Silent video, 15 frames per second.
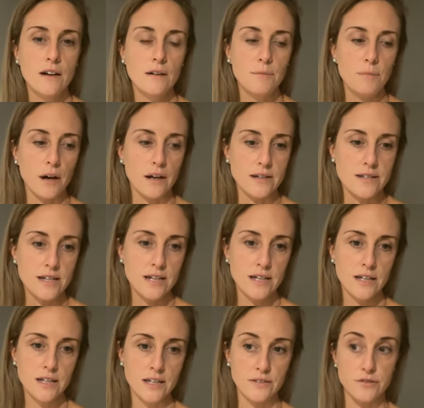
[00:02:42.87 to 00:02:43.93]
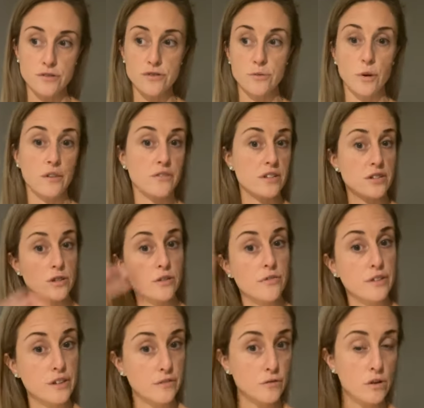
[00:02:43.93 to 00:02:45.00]
But if you do work for yourself and
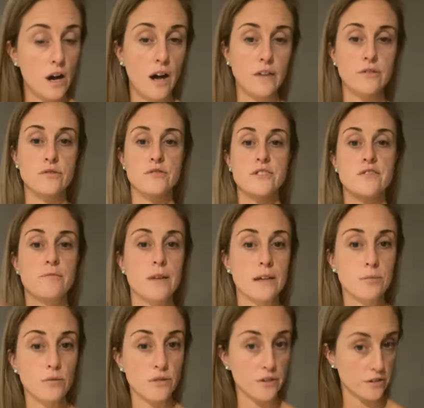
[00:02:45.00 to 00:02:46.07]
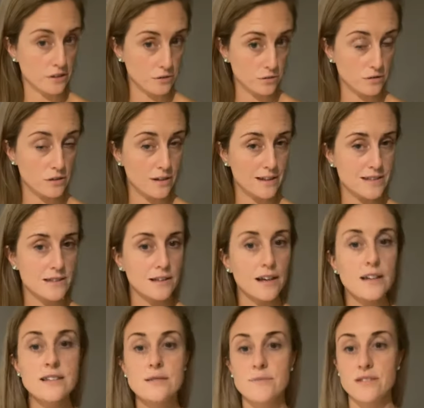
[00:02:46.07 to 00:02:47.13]
you've got hundreds of people that are your clients and
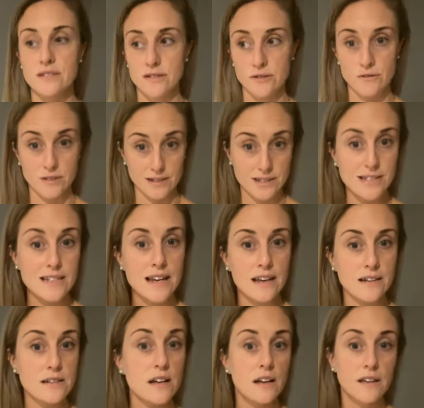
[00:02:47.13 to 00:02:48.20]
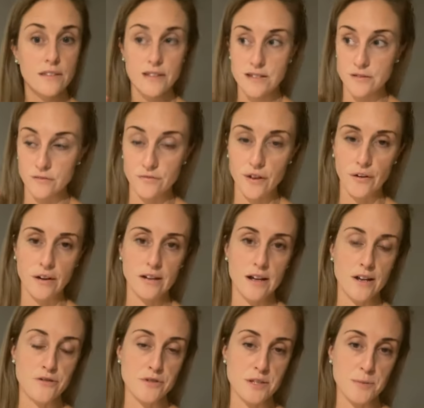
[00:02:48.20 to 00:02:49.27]
customers, I do understand there's a very
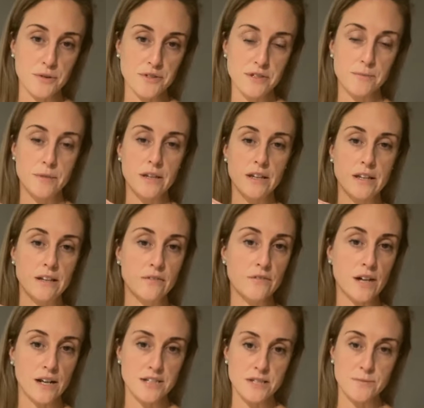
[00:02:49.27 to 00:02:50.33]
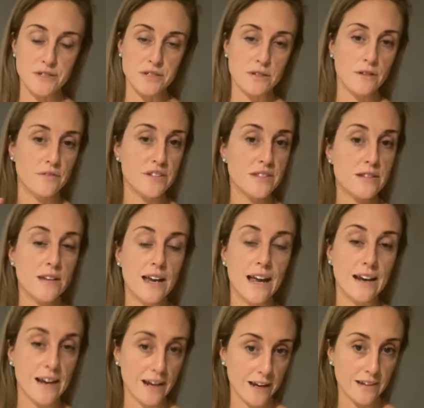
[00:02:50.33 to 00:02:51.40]
large responsibility of customer service and
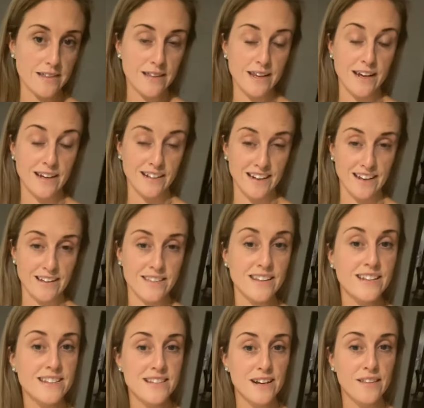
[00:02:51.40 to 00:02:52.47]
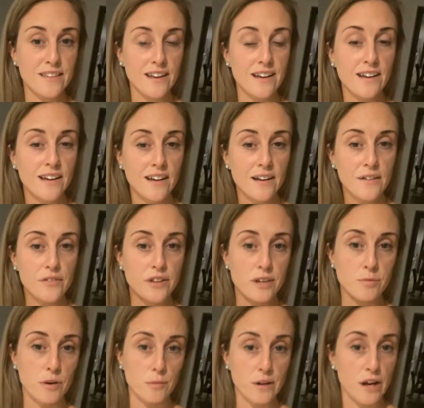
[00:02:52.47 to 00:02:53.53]
ethics that are there that you
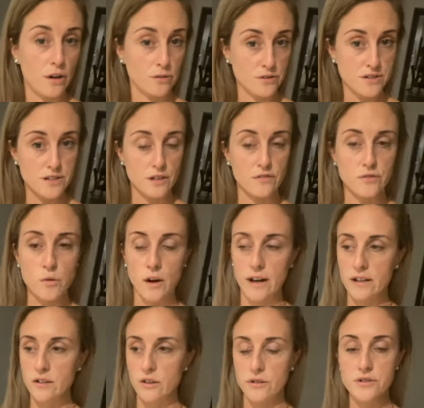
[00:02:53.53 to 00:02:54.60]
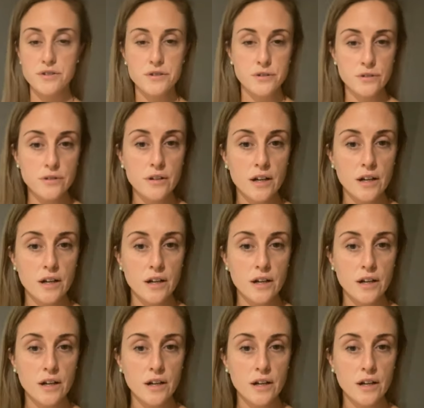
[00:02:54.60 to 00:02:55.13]
probably hold yourself quite close to,